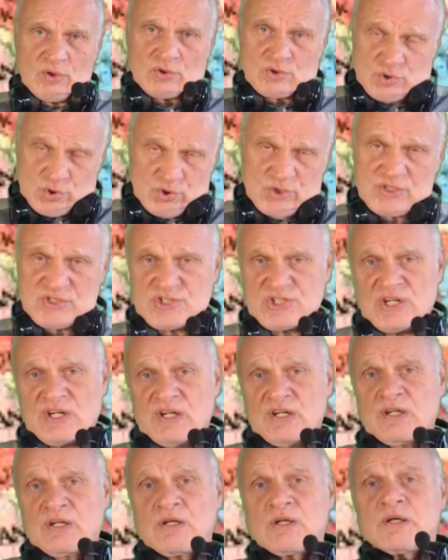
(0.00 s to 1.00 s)

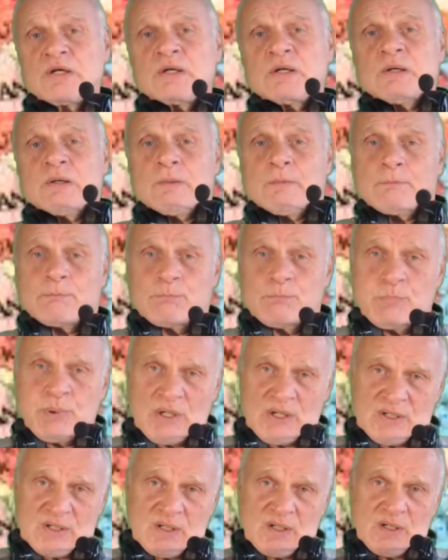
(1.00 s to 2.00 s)
USA,
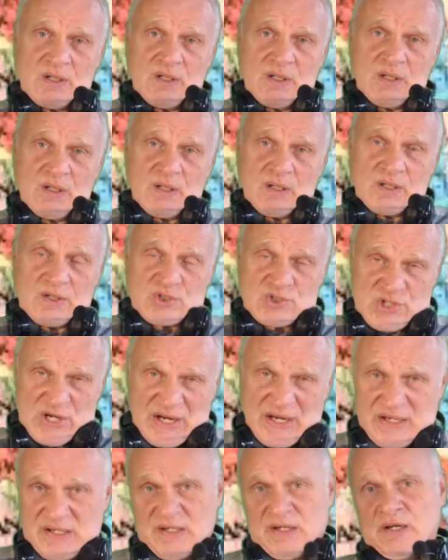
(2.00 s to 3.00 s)
but
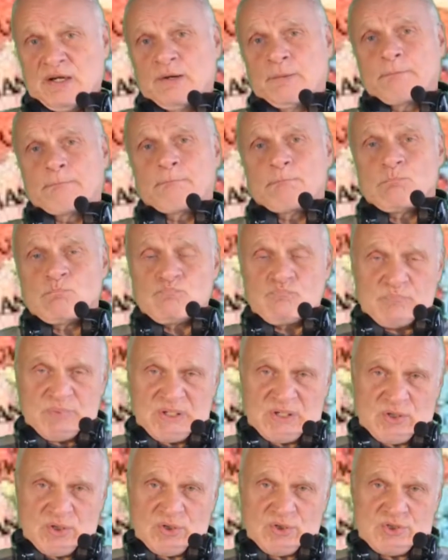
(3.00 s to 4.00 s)
China.
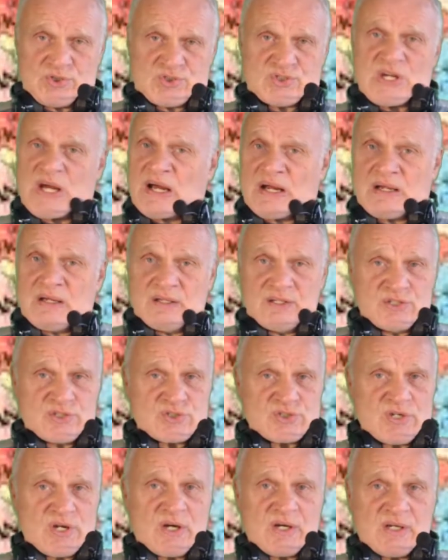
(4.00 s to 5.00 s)
Because China
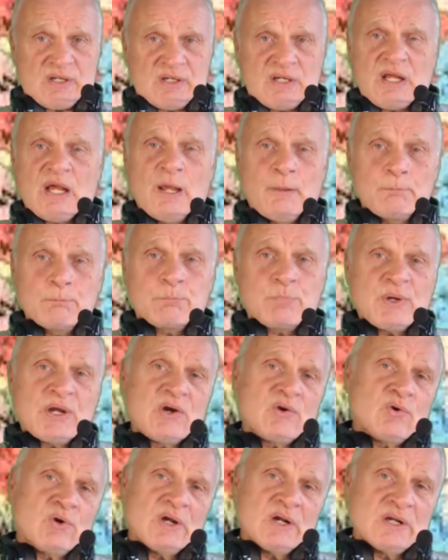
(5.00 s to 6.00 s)
is not an
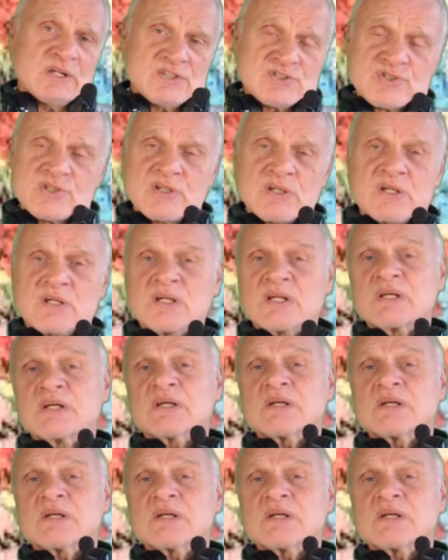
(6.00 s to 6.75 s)
imperialistic